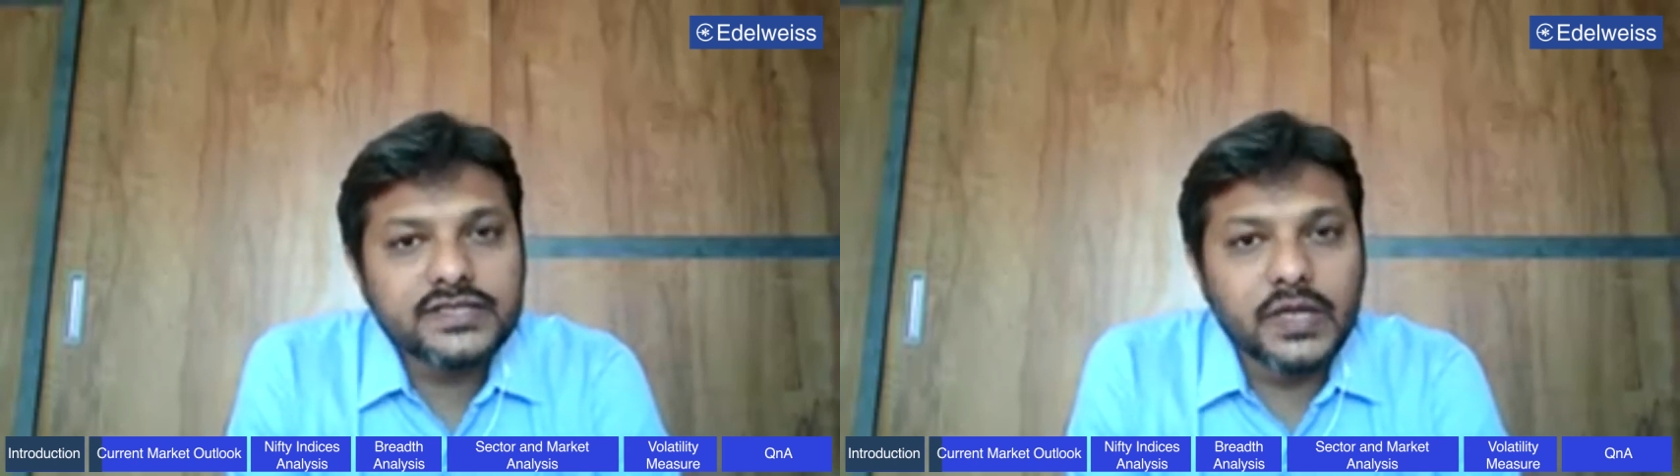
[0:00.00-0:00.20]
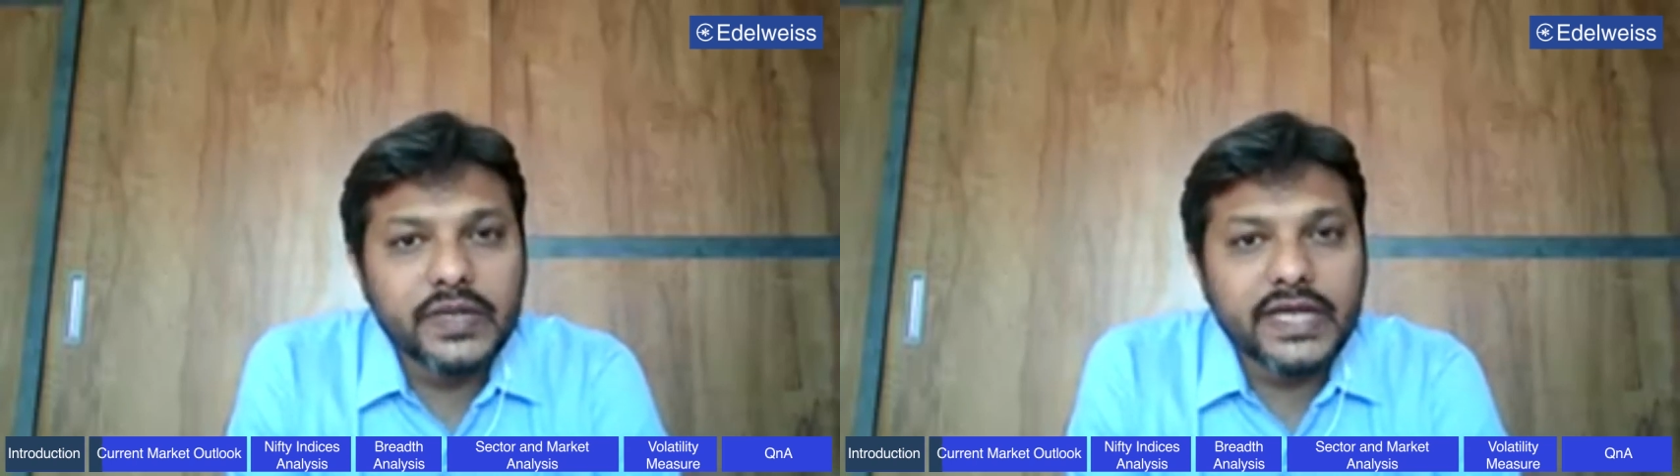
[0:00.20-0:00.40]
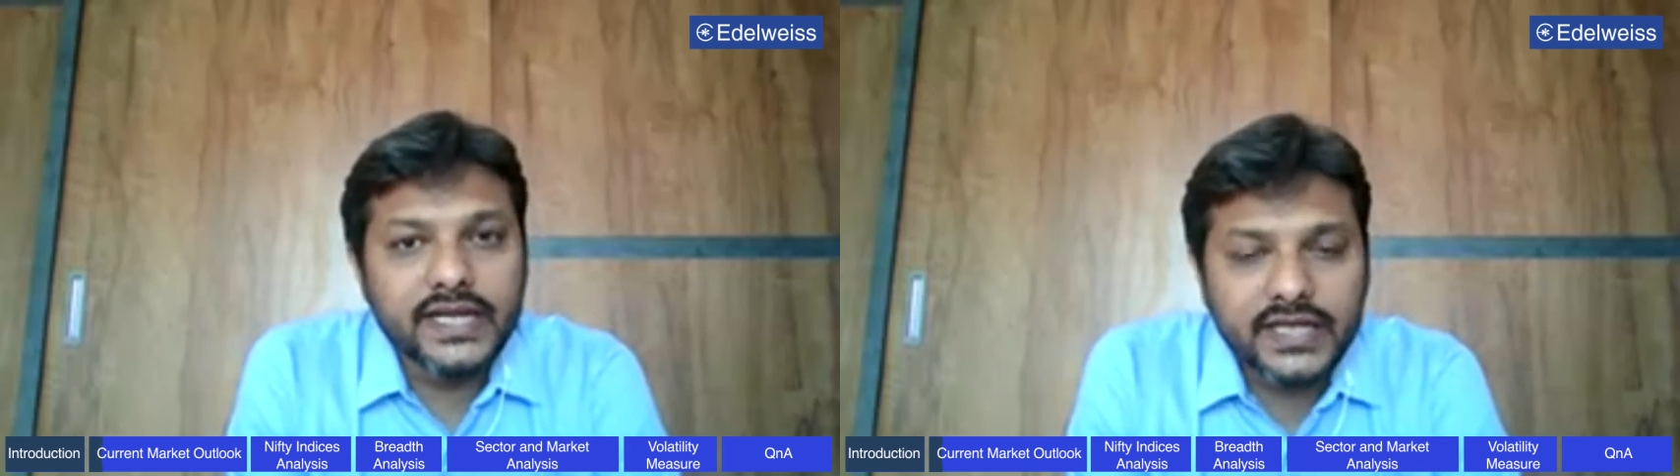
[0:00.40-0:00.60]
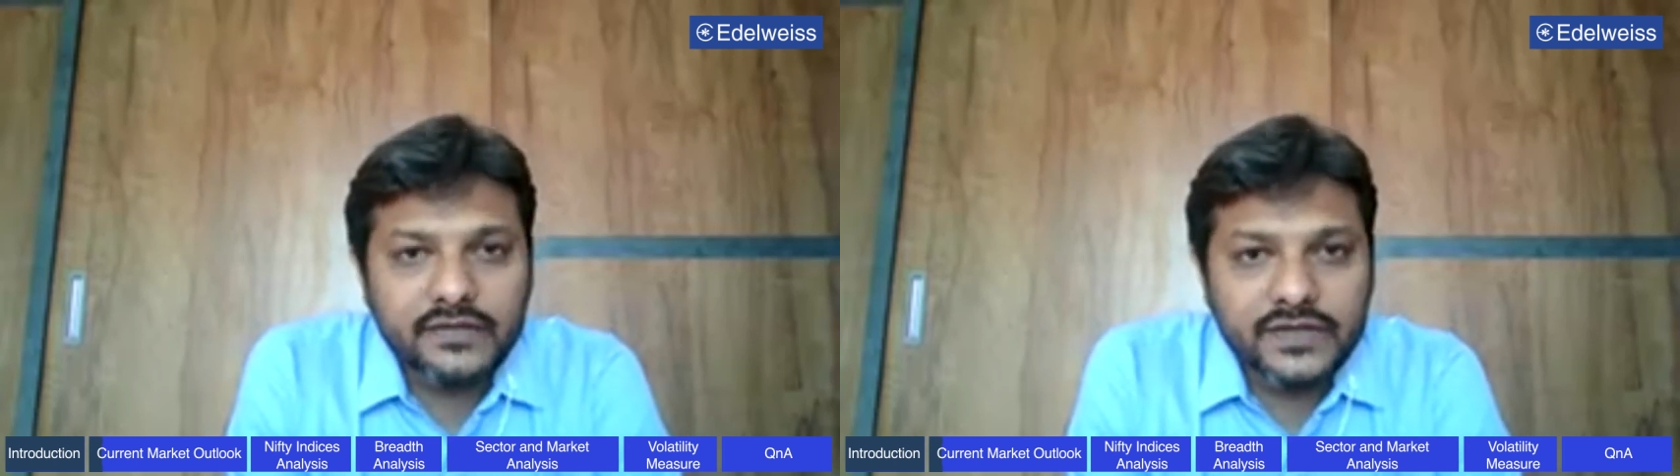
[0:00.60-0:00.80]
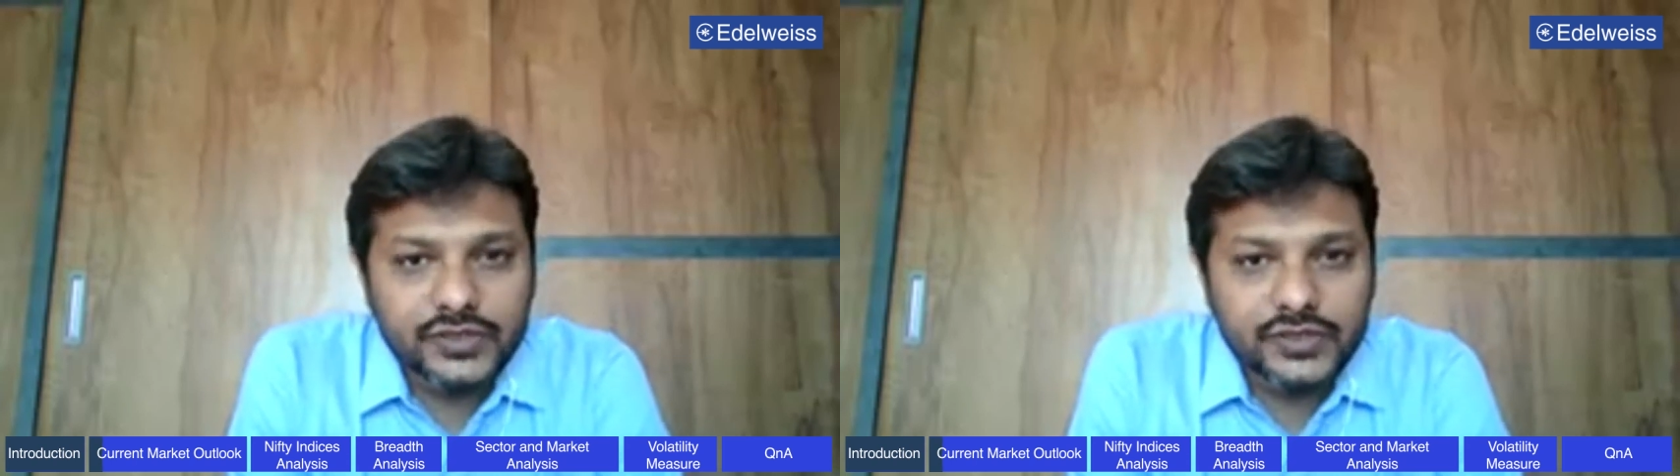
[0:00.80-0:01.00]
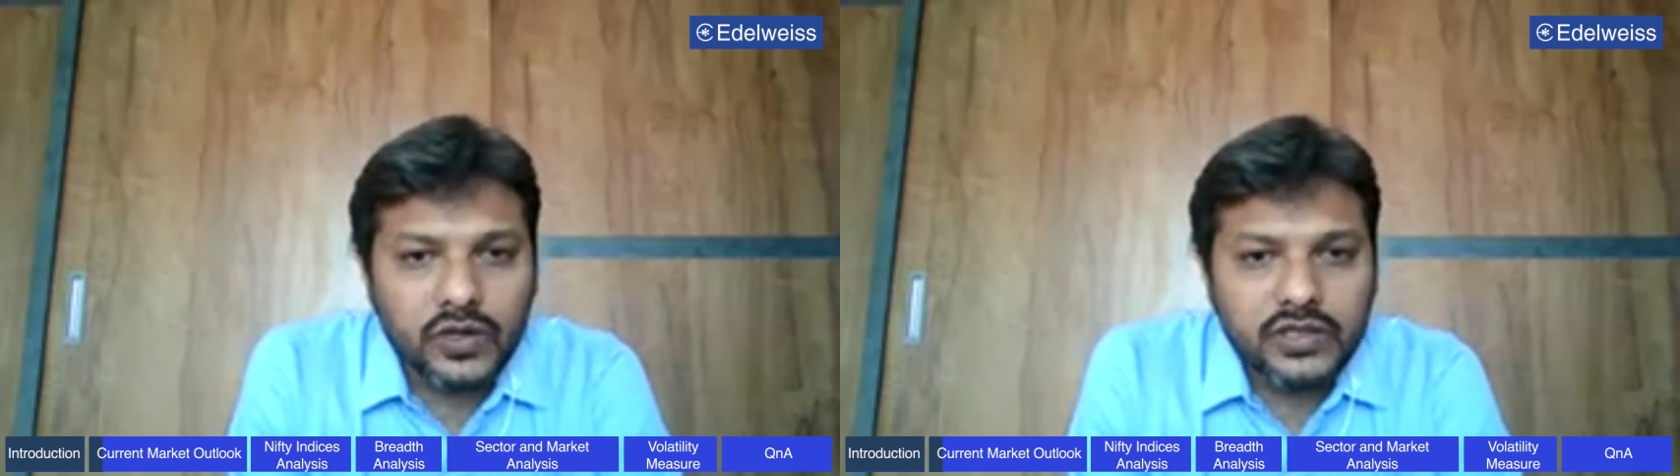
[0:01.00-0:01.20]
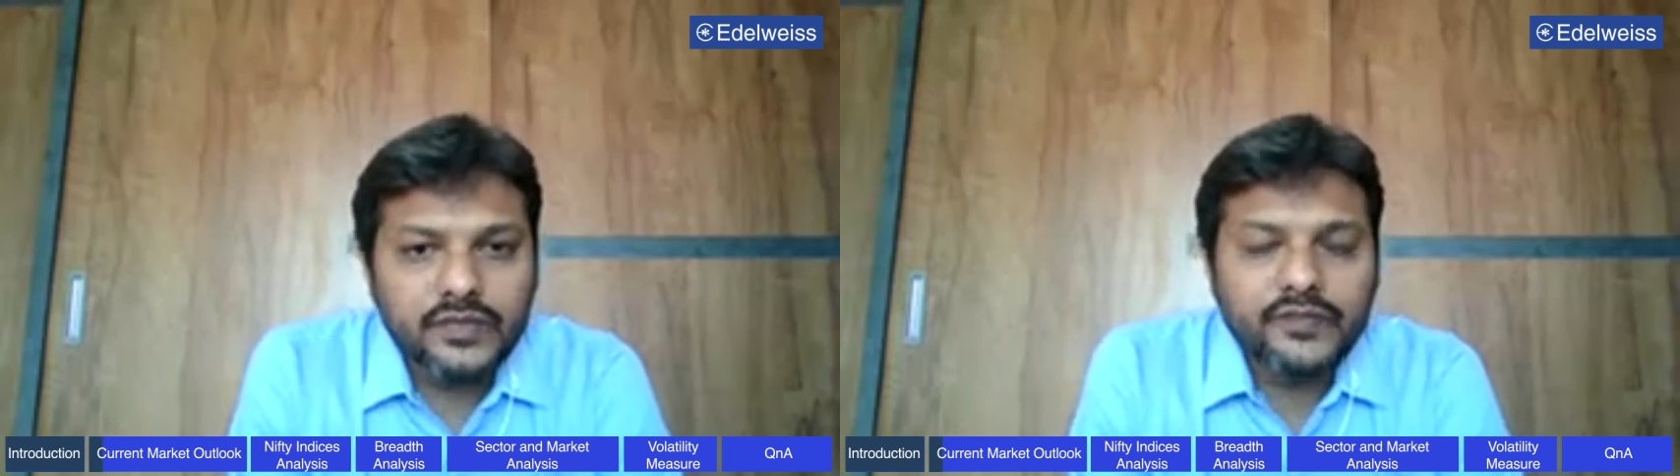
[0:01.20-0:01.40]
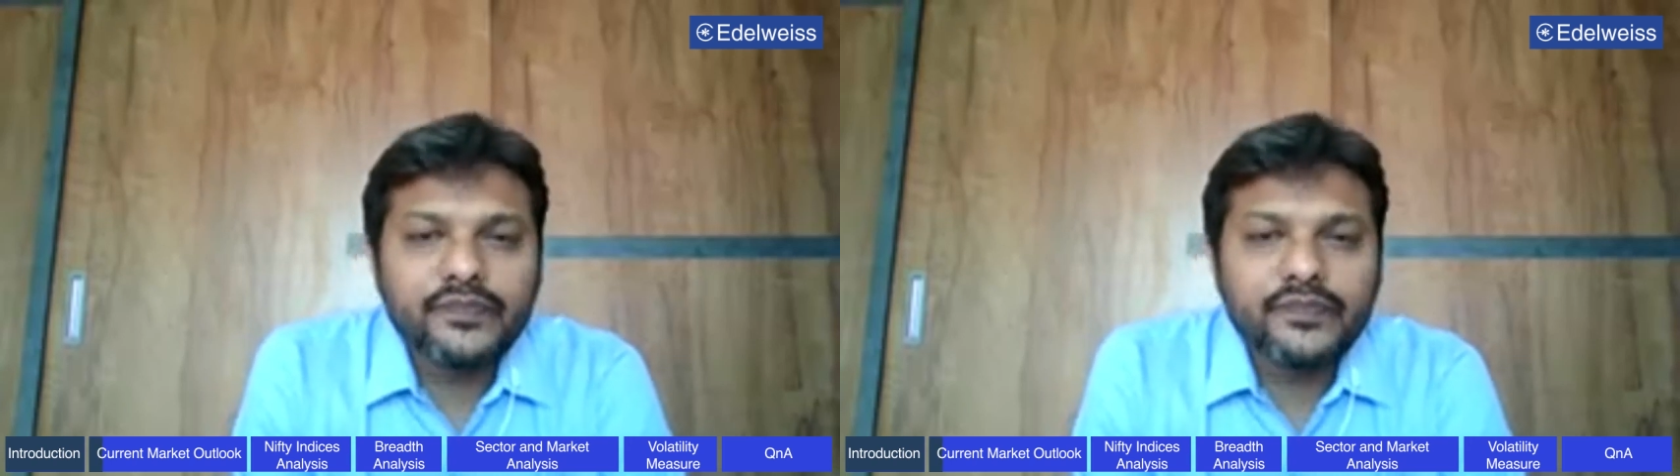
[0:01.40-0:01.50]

some data with you all,